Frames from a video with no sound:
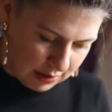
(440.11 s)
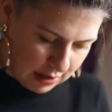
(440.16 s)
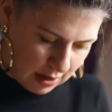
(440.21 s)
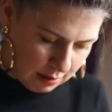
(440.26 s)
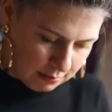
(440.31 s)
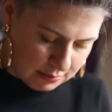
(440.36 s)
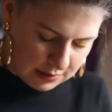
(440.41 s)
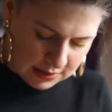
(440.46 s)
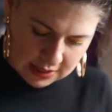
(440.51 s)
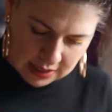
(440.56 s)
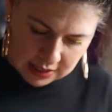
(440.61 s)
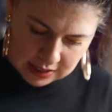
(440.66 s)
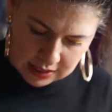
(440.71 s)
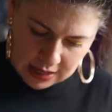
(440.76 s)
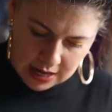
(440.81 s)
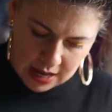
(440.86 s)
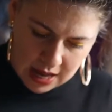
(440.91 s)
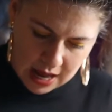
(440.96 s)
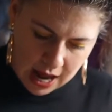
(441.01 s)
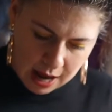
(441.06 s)
comes in.
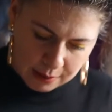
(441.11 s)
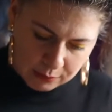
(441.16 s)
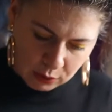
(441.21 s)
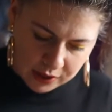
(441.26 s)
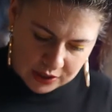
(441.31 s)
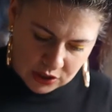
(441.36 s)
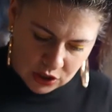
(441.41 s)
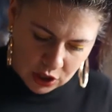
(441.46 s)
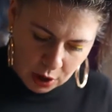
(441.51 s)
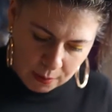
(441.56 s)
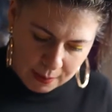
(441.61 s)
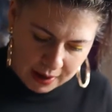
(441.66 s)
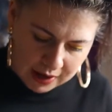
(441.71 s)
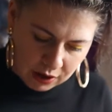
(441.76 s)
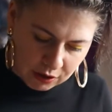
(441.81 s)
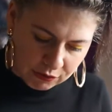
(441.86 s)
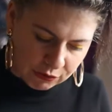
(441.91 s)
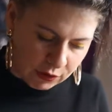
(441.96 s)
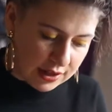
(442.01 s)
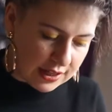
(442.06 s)
I'm going to go back
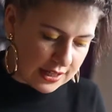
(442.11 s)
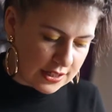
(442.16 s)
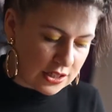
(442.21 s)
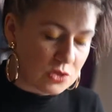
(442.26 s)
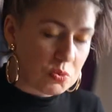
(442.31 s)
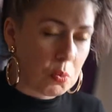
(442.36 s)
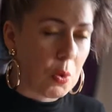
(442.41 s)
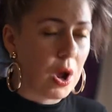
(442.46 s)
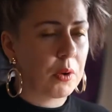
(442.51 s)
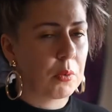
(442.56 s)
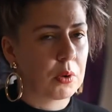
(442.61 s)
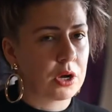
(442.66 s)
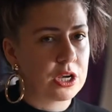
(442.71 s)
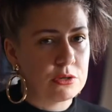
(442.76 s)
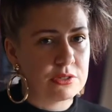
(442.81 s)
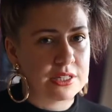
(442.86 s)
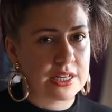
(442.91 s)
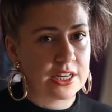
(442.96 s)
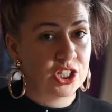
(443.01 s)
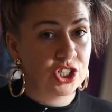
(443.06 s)
over it. This is why we're
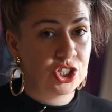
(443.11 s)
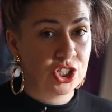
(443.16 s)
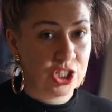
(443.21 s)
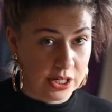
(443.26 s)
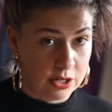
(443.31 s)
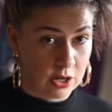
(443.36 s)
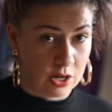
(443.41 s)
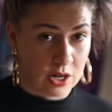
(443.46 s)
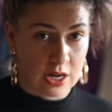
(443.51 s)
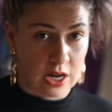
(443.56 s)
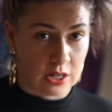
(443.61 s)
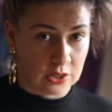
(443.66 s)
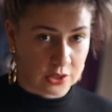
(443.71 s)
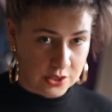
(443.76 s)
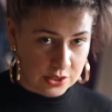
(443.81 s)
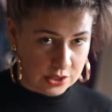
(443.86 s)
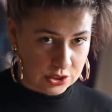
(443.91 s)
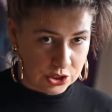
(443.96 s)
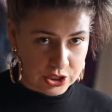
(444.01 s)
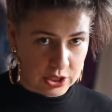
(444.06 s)
using sheer
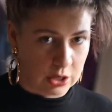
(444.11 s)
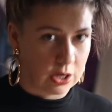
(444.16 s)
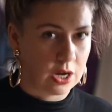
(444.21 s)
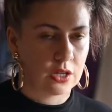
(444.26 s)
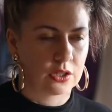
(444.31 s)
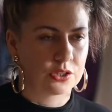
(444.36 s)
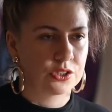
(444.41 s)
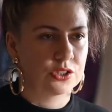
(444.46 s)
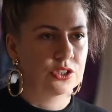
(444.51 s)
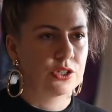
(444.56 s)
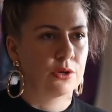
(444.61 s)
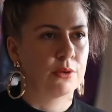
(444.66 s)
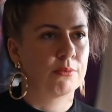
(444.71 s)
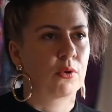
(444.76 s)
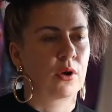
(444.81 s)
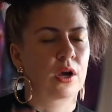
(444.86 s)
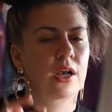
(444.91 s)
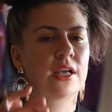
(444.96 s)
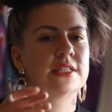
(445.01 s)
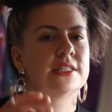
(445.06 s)
colors, and sheer colors are so
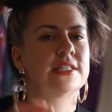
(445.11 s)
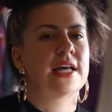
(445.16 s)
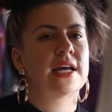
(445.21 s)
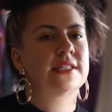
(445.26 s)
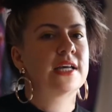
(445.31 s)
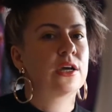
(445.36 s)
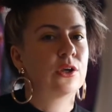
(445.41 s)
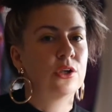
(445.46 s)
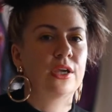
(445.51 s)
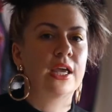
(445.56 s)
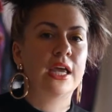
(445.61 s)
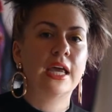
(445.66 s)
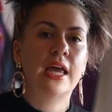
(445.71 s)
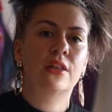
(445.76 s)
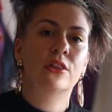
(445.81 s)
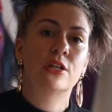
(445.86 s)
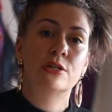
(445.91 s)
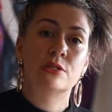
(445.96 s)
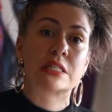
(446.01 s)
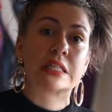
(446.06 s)
important because that's how you can
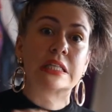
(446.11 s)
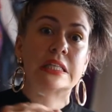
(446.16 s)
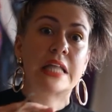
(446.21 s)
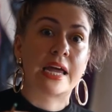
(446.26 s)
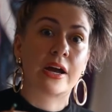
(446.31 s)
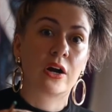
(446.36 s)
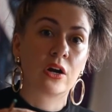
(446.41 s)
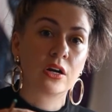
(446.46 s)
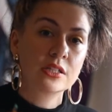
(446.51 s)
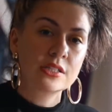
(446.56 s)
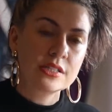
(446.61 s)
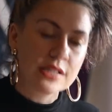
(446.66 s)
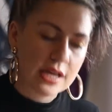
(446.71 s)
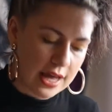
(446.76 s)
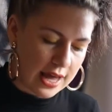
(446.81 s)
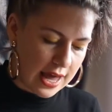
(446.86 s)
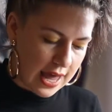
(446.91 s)
get those layers.